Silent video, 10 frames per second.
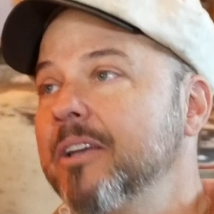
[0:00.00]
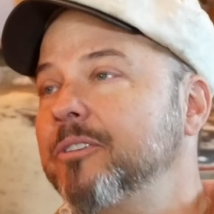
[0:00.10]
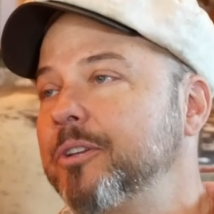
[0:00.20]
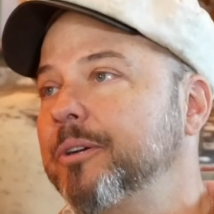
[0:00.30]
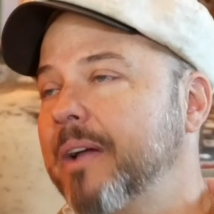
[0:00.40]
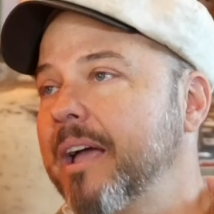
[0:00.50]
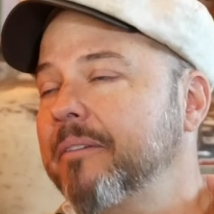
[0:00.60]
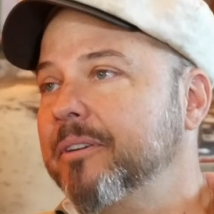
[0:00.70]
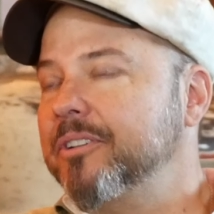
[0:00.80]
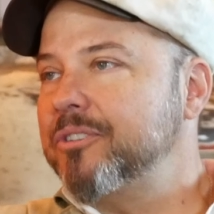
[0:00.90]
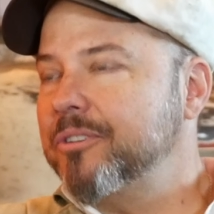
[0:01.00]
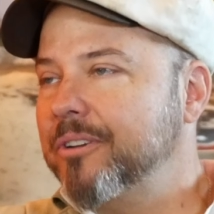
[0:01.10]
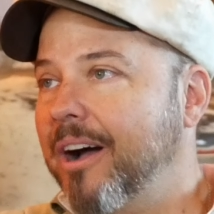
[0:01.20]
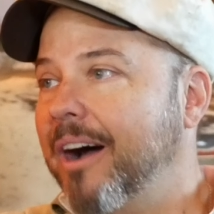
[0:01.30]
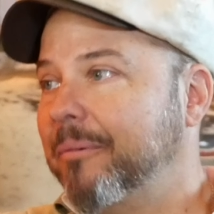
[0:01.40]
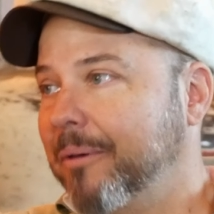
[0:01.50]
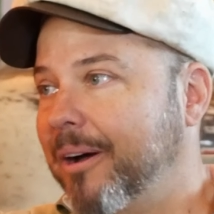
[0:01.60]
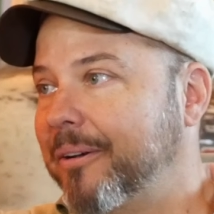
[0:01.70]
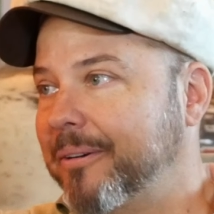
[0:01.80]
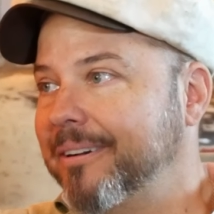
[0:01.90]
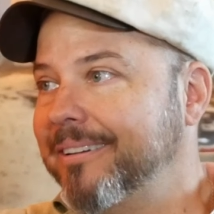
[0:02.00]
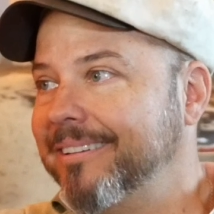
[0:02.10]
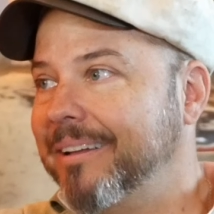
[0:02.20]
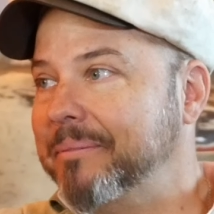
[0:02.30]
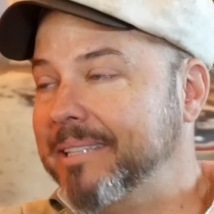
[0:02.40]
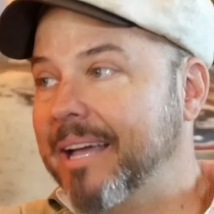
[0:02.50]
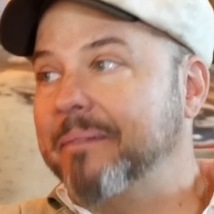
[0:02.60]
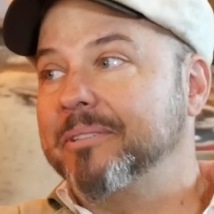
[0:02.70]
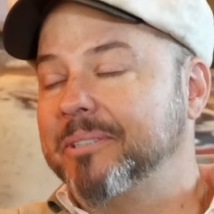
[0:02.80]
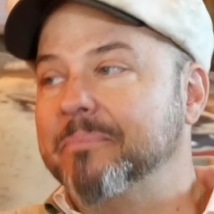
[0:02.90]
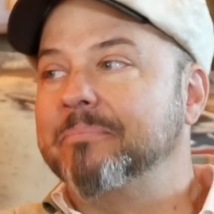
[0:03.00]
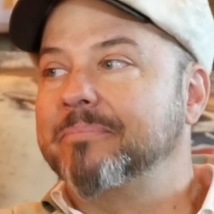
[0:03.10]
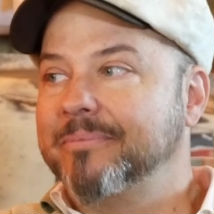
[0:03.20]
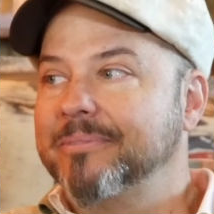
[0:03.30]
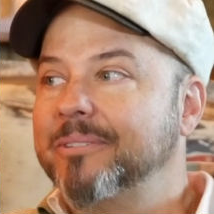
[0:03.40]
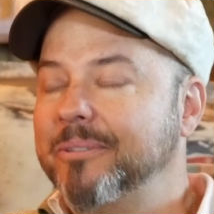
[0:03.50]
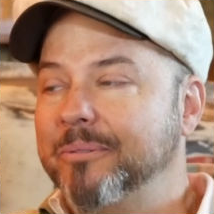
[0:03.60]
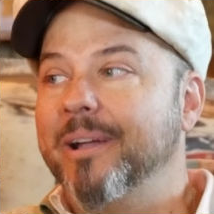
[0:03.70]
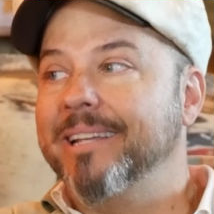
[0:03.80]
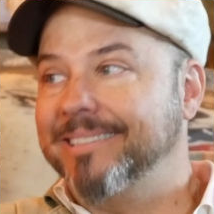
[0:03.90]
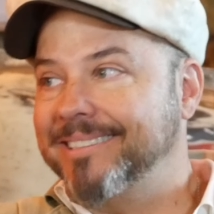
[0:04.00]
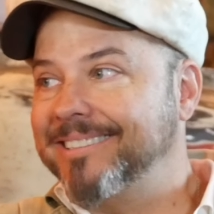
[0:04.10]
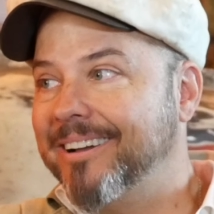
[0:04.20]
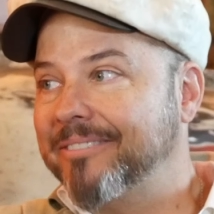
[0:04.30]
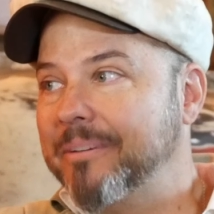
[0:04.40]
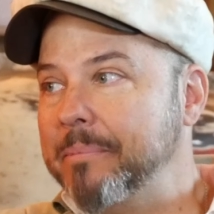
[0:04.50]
To your average hot rodder, that was some crazy stuff.